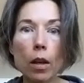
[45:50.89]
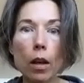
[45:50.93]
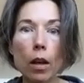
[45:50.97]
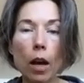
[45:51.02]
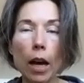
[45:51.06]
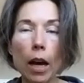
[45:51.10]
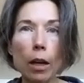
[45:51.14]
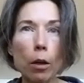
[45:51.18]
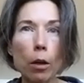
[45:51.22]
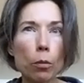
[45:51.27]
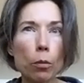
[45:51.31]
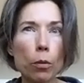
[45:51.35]
I
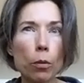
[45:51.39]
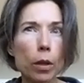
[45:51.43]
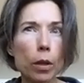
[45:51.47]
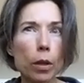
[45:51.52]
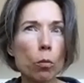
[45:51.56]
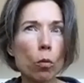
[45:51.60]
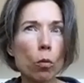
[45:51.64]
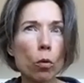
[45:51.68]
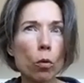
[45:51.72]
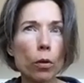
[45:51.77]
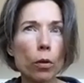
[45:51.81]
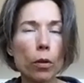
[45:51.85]
don't think
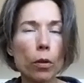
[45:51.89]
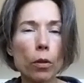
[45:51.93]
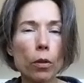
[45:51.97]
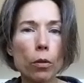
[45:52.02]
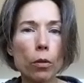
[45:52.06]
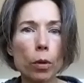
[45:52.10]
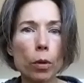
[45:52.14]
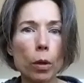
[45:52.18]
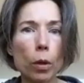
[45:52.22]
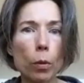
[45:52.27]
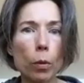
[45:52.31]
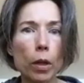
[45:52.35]
more than
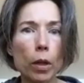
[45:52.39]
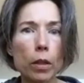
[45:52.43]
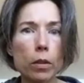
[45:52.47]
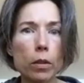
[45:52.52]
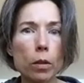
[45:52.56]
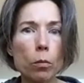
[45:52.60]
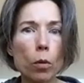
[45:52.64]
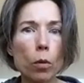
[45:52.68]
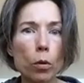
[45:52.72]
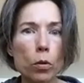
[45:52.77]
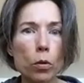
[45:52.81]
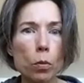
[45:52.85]
3 weeks in
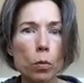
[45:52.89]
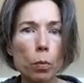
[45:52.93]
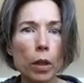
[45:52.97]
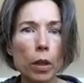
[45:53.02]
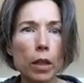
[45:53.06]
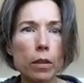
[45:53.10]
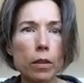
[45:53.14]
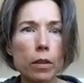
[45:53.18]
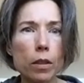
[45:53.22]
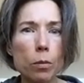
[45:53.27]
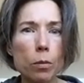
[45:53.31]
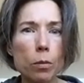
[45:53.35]
most
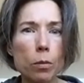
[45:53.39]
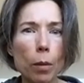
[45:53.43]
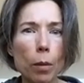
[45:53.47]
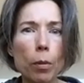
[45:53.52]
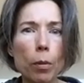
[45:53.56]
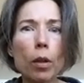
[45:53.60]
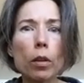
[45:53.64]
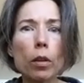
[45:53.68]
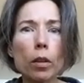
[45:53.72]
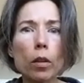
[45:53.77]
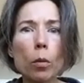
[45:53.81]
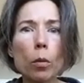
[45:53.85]
places, maybe a
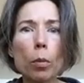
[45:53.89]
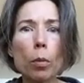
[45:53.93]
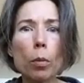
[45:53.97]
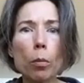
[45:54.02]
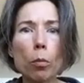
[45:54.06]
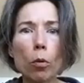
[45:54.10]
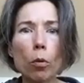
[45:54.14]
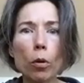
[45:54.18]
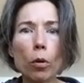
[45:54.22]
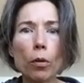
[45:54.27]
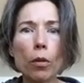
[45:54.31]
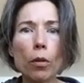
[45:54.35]
little bit
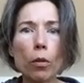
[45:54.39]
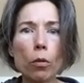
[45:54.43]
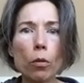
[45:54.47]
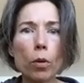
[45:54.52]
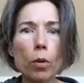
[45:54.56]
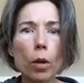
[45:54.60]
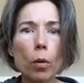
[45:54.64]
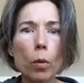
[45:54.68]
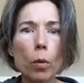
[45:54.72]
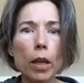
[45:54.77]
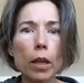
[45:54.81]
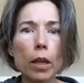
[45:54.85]
more than
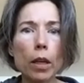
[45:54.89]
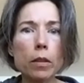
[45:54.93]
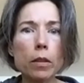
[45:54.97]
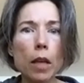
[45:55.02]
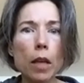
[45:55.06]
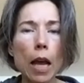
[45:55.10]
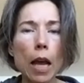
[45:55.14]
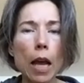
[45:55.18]
3 weeks.